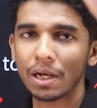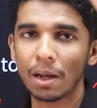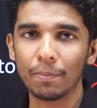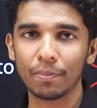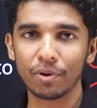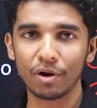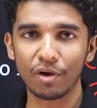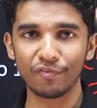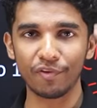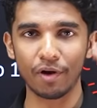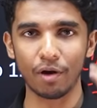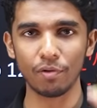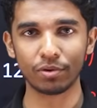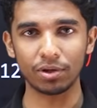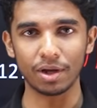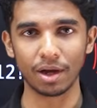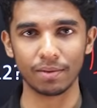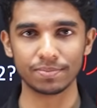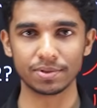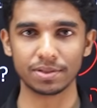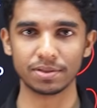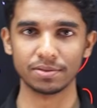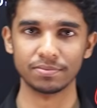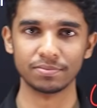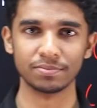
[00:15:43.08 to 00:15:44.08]
number of
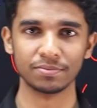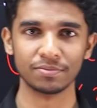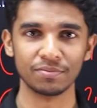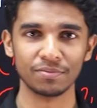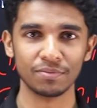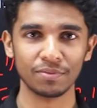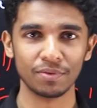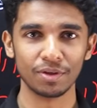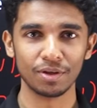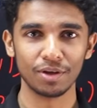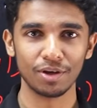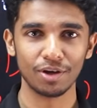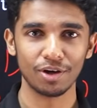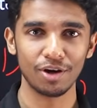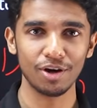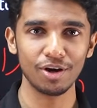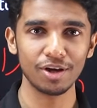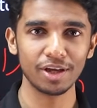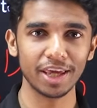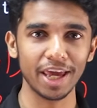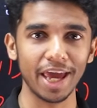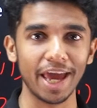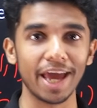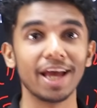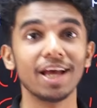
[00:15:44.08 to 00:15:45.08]
outcomes.
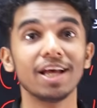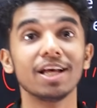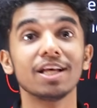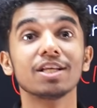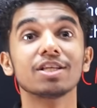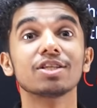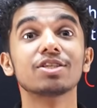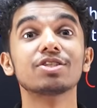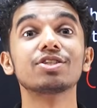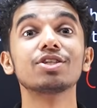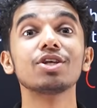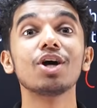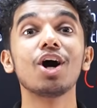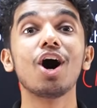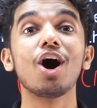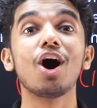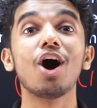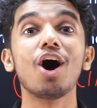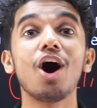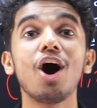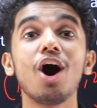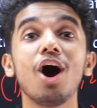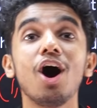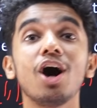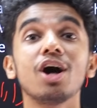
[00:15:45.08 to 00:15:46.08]
Okay.
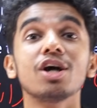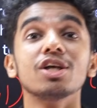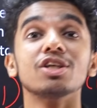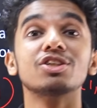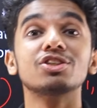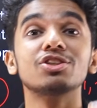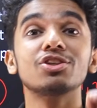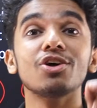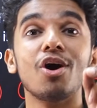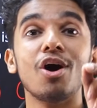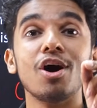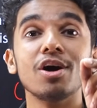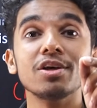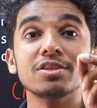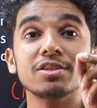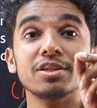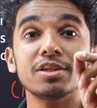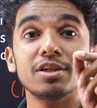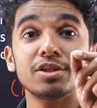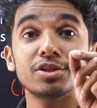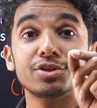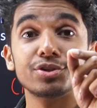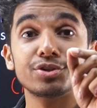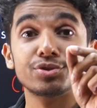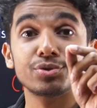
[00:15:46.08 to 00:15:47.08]
So
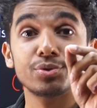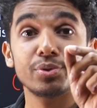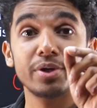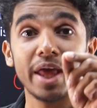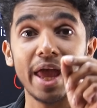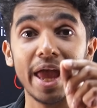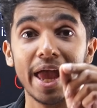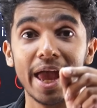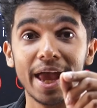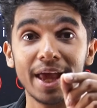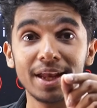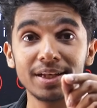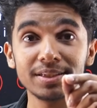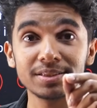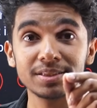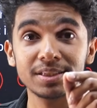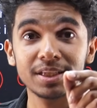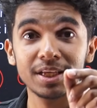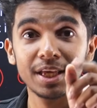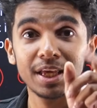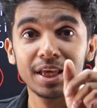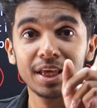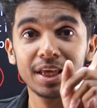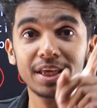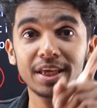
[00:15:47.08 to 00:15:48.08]
students,
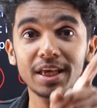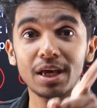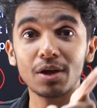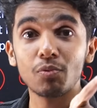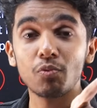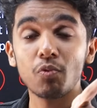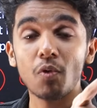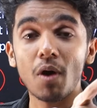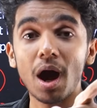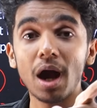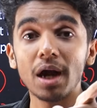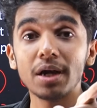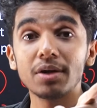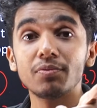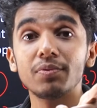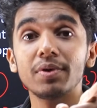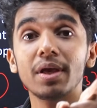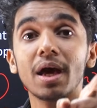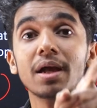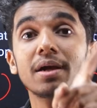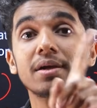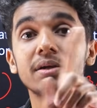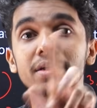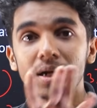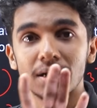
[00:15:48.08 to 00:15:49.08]
here what we
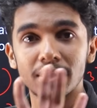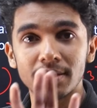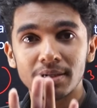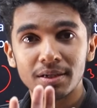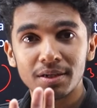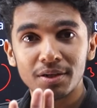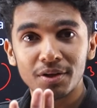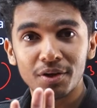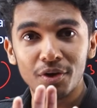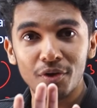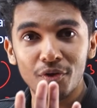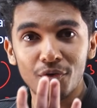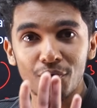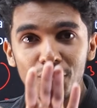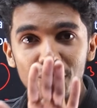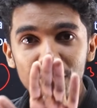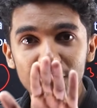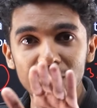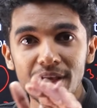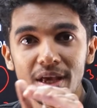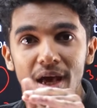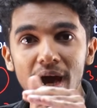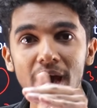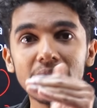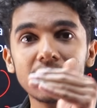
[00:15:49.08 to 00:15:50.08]
are done?
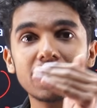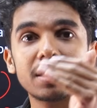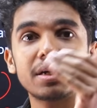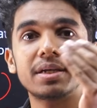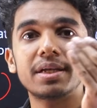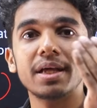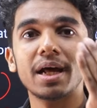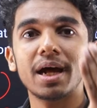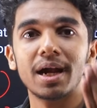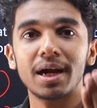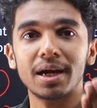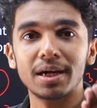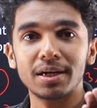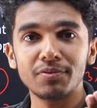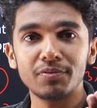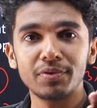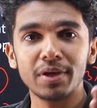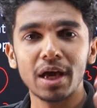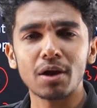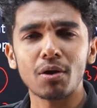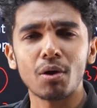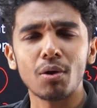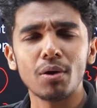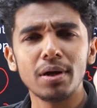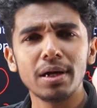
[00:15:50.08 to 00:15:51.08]
We are
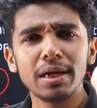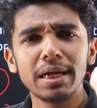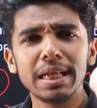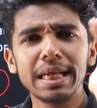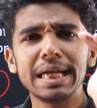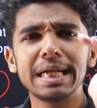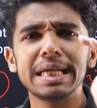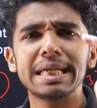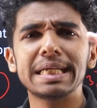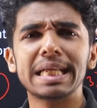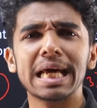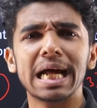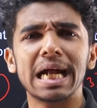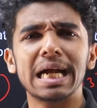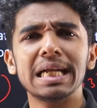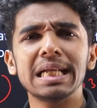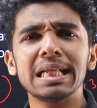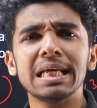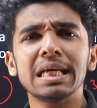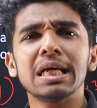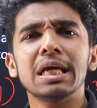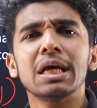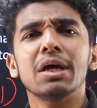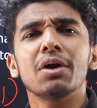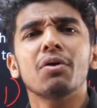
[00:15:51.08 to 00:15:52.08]
only done.
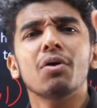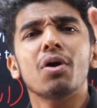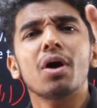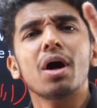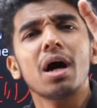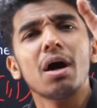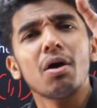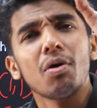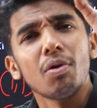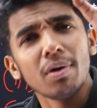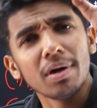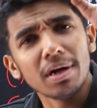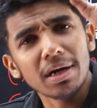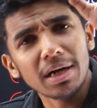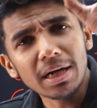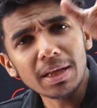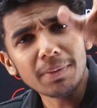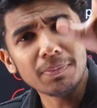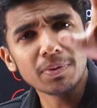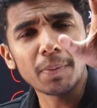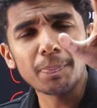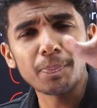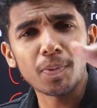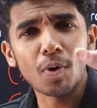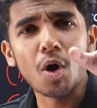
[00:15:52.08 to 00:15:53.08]
Only
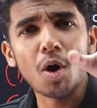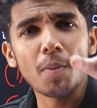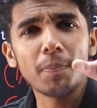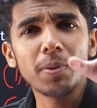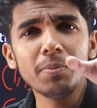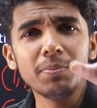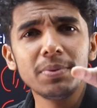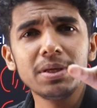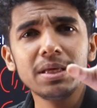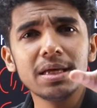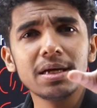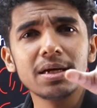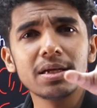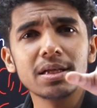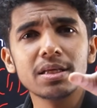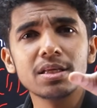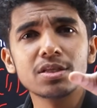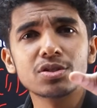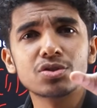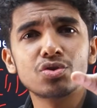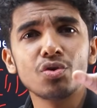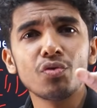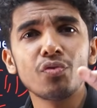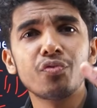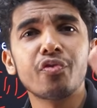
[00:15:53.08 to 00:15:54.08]
the problem here
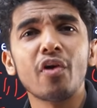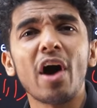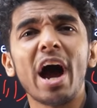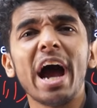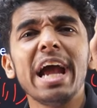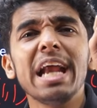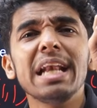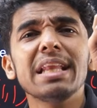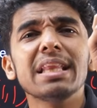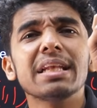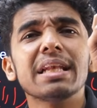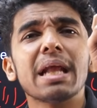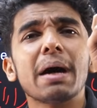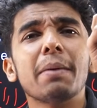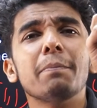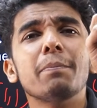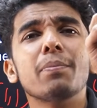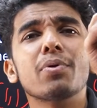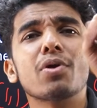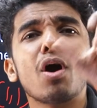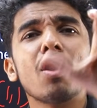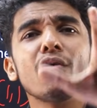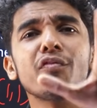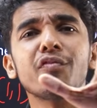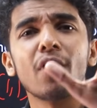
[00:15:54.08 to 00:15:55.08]
is to find the
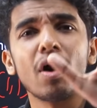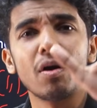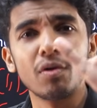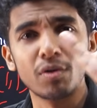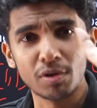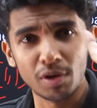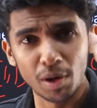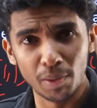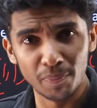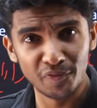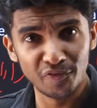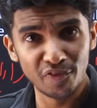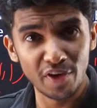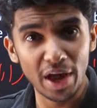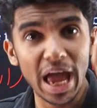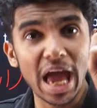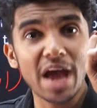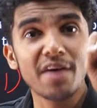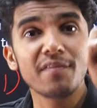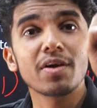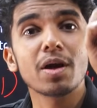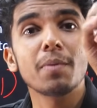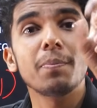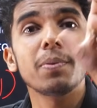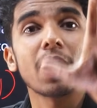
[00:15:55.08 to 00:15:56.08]
number of outcome,
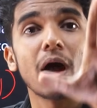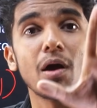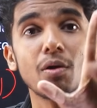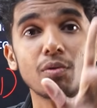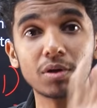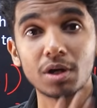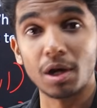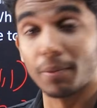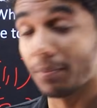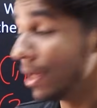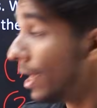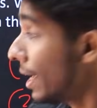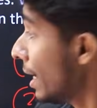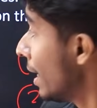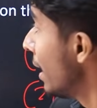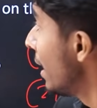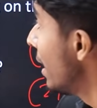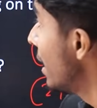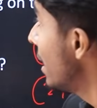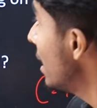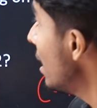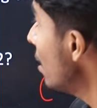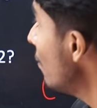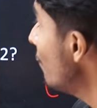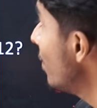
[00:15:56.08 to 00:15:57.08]
favorable outcome.
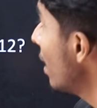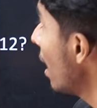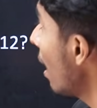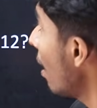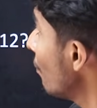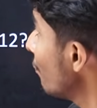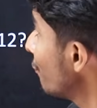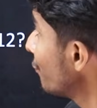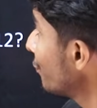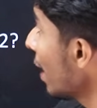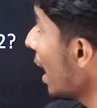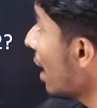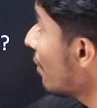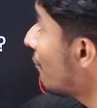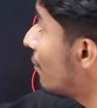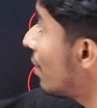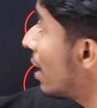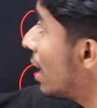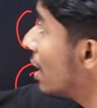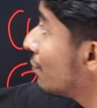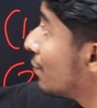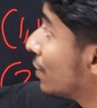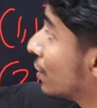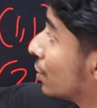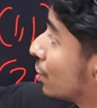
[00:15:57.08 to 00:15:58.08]
Here we are
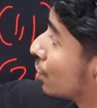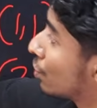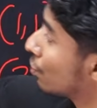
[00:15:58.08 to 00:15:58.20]
favored with